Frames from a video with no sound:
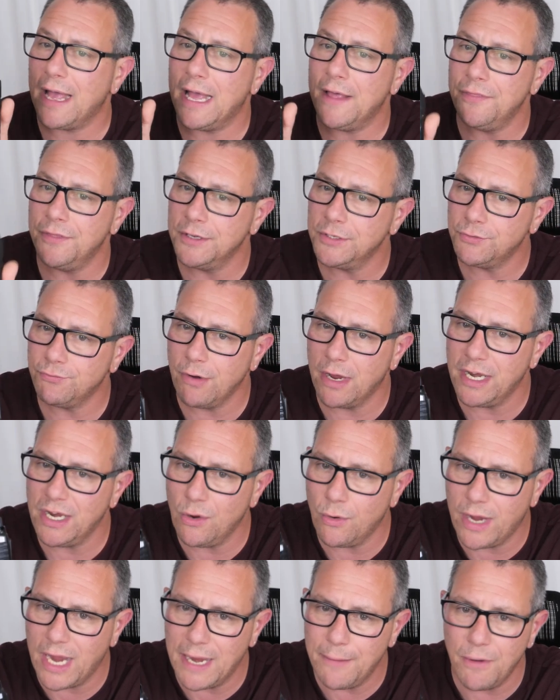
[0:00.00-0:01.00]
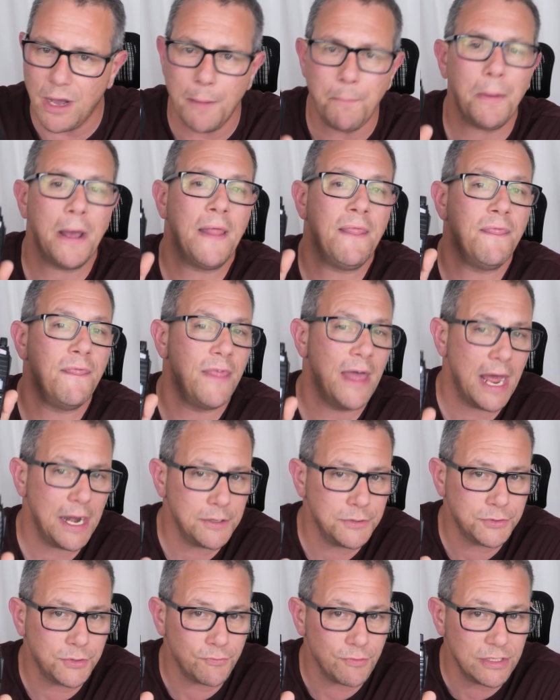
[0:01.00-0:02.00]
and this radio came up and that
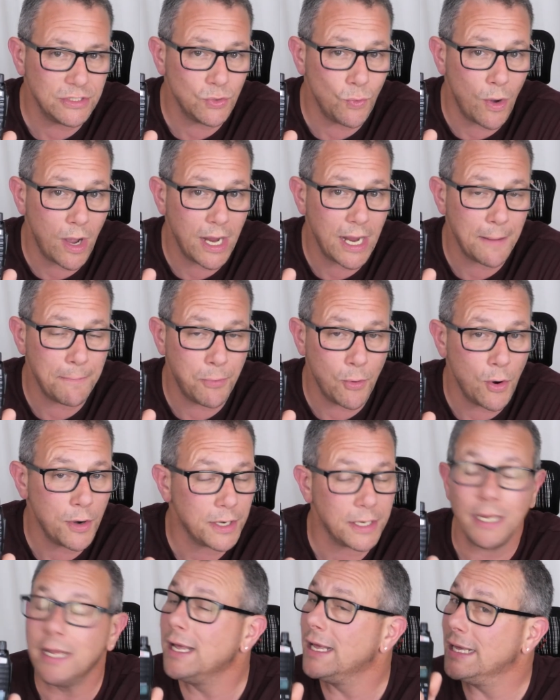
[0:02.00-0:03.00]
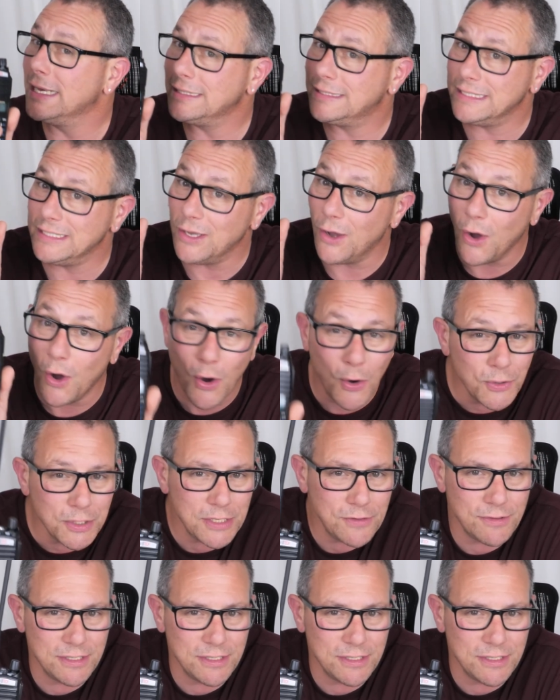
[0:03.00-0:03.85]
is the reason why I bought it. That's the only